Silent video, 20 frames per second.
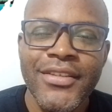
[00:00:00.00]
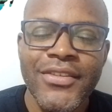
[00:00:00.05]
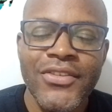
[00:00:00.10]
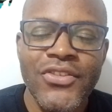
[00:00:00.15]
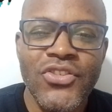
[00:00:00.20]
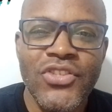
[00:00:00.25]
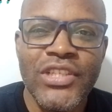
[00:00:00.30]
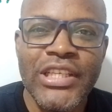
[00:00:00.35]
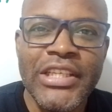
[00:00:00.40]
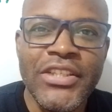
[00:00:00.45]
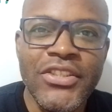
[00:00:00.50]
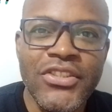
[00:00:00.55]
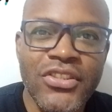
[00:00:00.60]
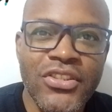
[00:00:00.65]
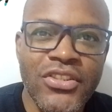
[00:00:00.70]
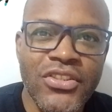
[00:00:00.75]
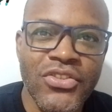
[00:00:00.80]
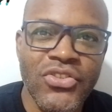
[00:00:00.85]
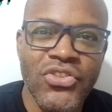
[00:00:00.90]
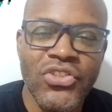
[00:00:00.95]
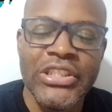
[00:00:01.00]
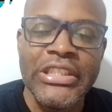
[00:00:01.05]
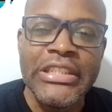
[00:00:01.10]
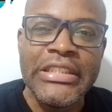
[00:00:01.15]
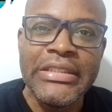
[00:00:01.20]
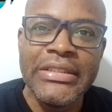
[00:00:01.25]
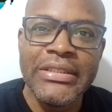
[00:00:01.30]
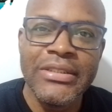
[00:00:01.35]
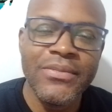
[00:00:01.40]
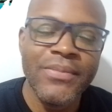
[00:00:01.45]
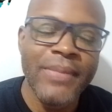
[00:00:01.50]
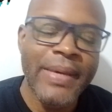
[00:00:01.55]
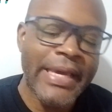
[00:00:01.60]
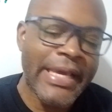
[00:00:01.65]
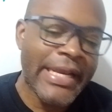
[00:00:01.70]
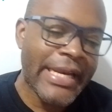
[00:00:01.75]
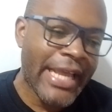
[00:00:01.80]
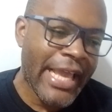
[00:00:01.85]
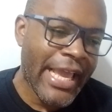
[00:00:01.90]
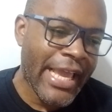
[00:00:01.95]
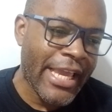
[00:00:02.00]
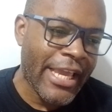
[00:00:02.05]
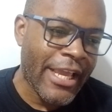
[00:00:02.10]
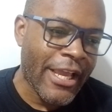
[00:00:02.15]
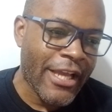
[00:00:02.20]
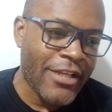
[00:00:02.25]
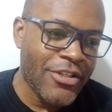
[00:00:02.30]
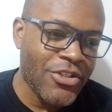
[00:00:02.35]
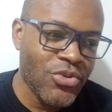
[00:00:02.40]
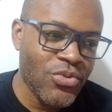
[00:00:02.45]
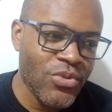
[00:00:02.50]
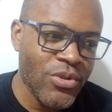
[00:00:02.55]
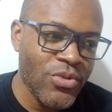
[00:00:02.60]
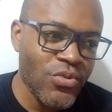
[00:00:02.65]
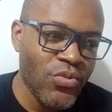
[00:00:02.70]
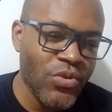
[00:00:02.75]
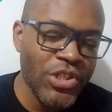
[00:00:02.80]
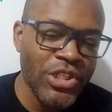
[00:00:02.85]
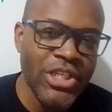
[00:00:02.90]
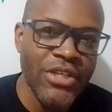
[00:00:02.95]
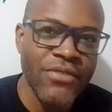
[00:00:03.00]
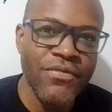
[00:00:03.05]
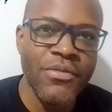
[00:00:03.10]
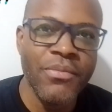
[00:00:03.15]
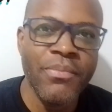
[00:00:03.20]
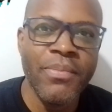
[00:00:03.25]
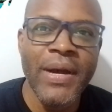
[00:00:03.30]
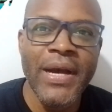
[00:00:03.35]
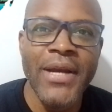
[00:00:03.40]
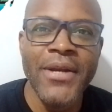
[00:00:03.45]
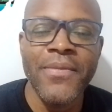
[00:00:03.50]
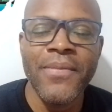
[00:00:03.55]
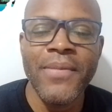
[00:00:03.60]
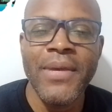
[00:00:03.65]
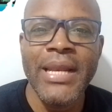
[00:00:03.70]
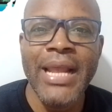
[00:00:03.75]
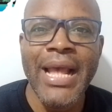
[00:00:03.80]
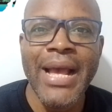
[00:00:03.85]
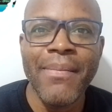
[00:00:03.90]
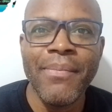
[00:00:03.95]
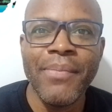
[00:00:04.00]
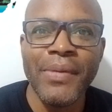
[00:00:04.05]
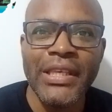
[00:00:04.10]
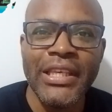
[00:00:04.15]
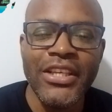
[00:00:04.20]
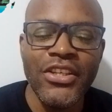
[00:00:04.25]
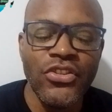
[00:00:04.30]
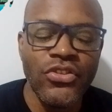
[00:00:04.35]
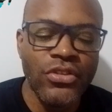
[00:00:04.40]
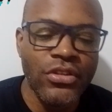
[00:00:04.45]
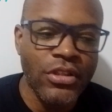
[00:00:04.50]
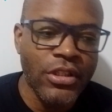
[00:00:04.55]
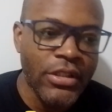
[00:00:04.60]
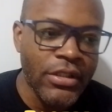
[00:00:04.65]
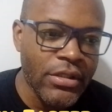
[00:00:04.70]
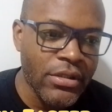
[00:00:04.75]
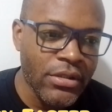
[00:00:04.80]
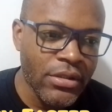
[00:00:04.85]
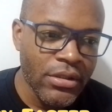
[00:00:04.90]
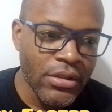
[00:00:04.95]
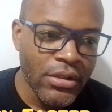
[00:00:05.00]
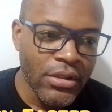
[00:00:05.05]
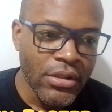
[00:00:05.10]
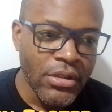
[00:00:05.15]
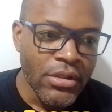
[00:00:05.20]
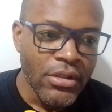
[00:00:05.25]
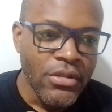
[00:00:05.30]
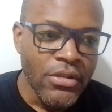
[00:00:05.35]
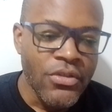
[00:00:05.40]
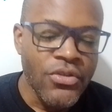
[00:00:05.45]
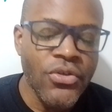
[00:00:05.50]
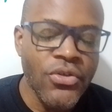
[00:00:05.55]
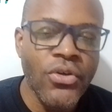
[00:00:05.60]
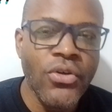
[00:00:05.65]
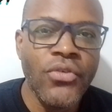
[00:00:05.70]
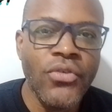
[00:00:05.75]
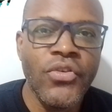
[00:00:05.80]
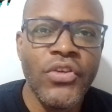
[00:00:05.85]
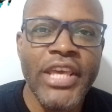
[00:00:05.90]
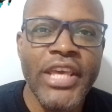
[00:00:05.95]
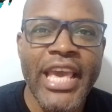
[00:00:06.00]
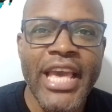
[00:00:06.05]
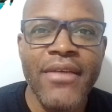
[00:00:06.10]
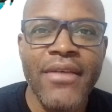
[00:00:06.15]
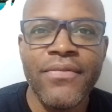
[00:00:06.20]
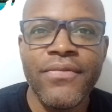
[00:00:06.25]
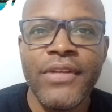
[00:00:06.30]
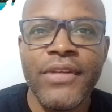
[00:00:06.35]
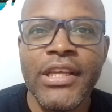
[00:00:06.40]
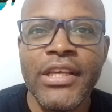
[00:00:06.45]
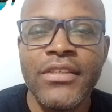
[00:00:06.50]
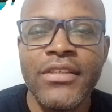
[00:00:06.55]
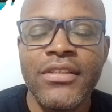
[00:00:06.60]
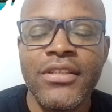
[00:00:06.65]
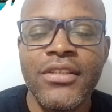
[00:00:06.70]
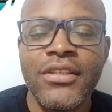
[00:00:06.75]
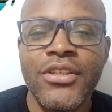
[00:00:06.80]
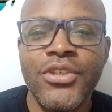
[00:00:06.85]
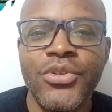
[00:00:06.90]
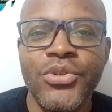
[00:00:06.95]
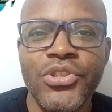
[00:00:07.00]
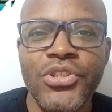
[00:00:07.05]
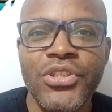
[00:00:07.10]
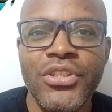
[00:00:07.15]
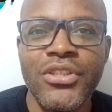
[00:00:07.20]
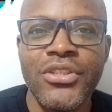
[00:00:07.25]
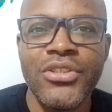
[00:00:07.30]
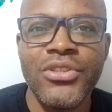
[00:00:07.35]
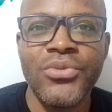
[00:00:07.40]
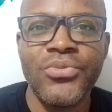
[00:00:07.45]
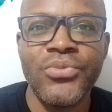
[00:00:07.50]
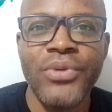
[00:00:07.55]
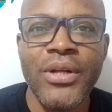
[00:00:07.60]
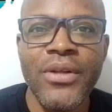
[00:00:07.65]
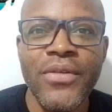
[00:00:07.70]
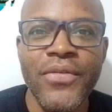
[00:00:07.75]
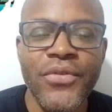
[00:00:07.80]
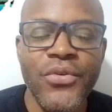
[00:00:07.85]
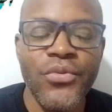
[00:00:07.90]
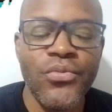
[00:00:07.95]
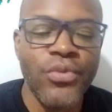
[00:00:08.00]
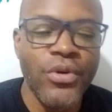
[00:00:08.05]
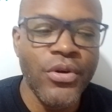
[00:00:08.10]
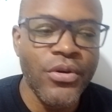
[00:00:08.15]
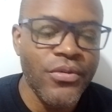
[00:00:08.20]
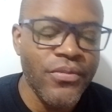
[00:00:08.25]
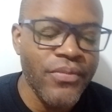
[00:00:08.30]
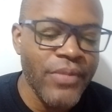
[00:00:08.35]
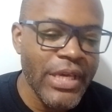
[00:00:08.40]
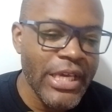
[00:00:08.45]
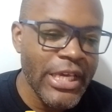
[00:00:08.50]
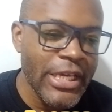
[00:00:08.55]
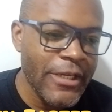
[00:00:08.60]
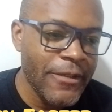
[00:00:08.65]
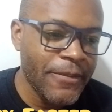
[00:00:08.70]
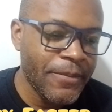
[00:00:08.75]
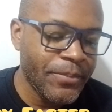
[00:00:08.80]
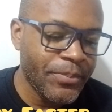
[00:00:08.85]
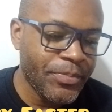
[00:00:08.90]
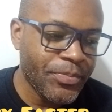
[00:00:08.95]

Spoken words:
It's Easter season, man. Hey, I just want to wish everybody, man, happy Easter to all the Catholics and the Christians around the world, man.